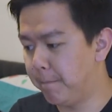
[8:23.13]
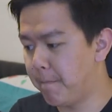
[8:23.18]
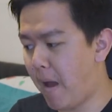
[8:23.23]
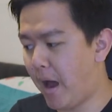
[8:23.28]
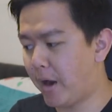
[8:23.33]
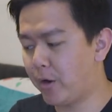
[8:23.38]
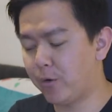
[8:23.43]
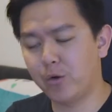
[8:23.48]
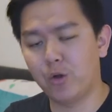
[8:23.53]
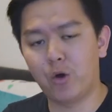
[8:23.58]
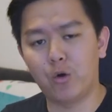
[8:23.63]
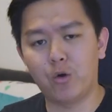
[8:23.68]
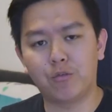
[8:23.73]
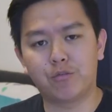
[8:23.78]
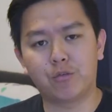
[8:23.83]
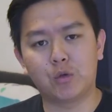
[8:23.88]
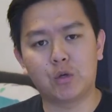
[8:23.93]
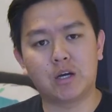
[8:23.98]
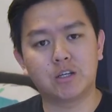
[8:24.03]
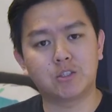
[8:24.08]
I don't know
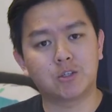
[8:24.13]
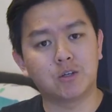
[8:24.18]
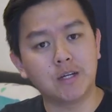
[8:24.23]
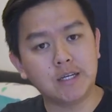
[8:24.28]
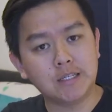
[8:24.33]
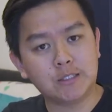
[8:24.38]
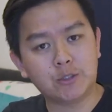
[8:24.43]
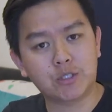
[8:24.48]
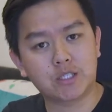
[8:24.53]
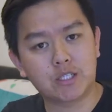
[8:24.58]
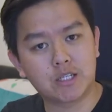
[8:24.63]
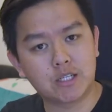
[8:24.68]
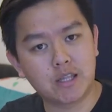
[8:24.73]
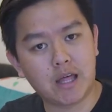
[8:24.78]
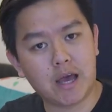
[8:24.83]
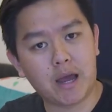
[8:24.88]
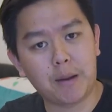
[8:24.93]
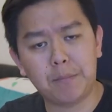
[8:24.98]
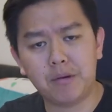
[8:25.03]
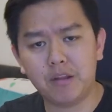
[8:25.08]
if you guys are interested in
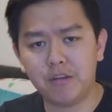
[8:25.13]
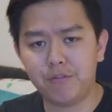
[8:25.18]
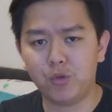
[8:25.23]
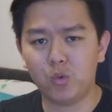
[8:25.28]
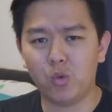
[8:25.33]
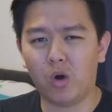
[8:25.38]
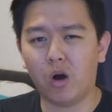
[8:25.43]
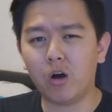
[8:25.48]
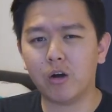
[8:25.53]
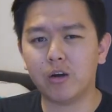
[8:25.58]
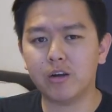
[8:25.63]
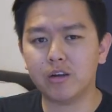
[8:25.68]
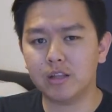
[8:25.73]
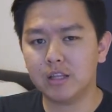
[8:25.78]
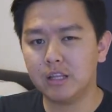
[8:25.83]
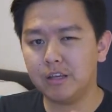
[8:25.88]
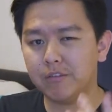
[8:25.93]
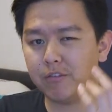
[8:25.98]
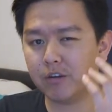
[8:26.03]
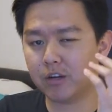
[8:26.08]
that, but if you are,
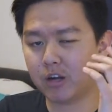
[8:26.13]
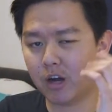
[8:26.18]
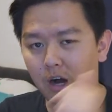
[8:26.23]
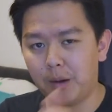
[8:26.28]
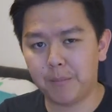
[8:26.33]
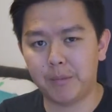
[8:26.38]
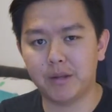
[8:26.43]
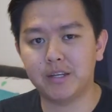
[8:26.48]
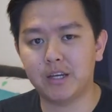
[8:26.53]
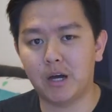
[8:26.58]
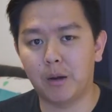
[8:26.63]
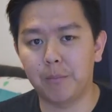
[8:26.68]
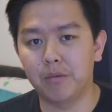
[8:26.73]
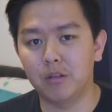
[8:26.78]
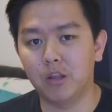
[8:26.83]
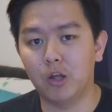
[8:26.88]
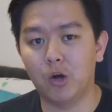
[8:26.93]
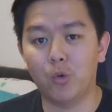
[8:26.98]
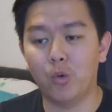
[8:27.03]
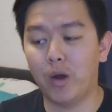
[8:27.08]
leave a comment down
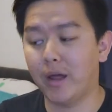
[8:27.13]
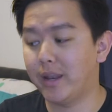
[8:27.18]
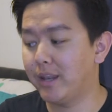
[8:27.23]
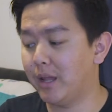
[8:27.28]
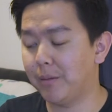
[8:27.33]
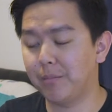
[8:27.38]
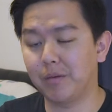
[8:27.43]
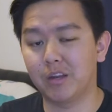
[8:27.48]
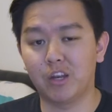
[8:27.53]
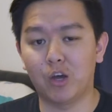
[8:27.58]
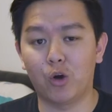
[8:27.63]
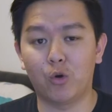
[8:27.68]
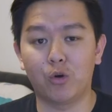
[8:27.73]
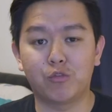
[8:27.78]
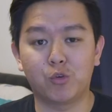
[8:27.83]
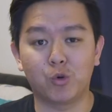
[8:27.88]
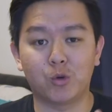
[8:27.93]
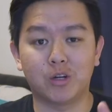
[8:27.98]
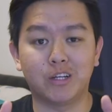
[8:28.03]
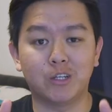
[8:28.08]
below and let me know
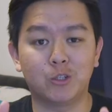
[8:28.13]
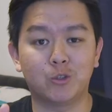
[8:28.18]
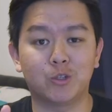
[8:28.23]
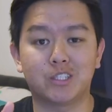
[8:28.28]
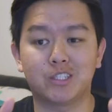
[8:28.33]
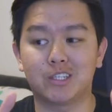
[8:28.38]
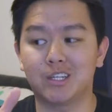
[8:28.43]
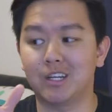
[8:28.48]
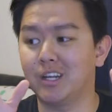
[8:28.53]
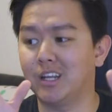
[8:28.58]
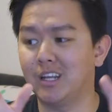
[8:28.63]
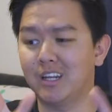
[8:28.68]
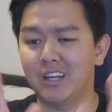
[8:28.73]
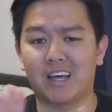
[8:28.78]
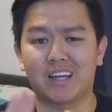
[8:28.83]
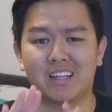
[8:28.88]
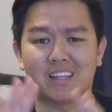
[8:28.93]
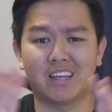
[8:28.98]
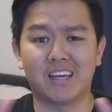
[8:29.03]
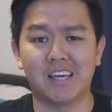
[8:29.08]
if you're interested in
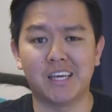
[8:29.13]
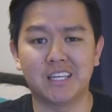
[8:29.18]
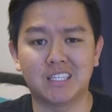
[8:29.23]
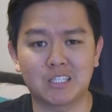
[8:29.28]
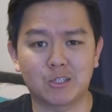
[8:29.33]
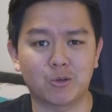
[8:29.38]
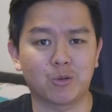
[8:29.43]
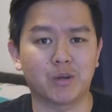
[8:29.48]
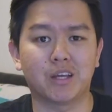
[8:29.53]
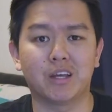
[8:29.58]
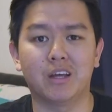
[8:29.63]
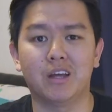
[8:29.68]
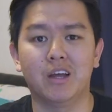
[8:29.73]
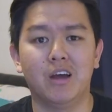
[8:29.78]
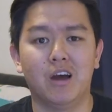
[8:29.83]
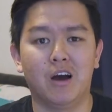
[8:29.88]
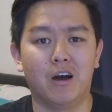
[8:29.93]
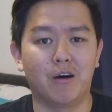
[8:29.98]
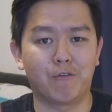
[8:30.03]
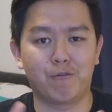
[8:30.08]
like the history
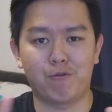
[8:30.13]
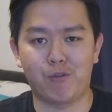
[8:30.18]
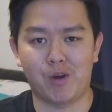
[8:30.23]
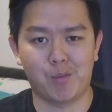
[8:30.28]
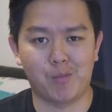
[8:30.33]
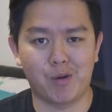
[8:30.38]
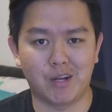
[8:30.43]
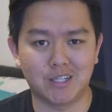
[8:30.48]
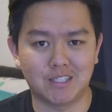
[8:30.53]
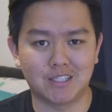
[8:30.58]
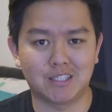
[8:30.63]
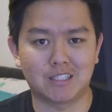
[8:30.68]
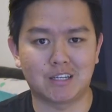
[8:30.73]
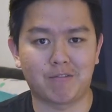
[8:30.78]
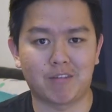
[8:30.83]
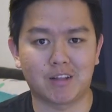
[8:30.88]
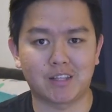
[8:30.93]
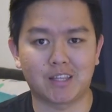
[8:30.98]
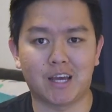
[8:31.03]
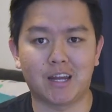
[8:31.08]
of frame rates and
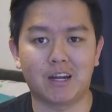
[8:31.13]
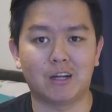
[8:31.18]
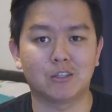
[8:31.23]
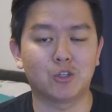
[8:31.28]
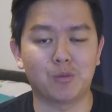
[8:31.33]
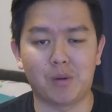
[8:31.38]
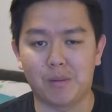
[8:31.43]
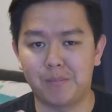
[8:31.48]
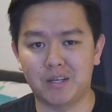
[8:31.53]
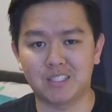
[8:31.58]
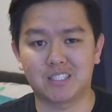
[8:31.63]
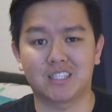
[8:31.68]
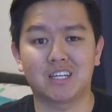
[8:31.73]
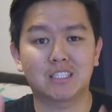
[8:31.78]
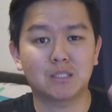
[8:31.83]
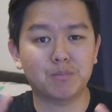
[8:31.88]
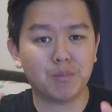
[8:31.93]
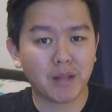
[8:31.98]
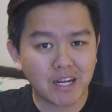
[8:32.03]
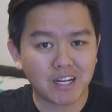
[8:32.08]
stuff like that, and I'll do my best to
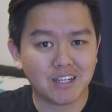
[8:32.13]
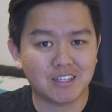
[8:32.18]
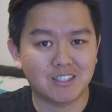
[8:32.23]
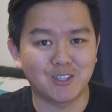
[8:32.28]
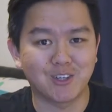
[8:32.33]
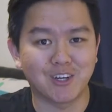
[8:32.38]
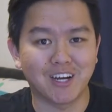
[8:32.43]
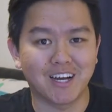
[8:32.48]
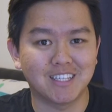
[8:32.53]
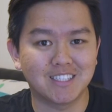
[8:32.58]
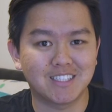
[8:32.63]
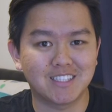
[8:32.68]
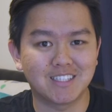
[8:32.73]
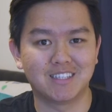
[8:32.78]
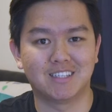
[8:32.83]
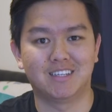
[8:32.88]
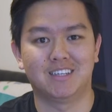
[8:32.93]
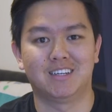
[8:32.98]
explain it to you guys.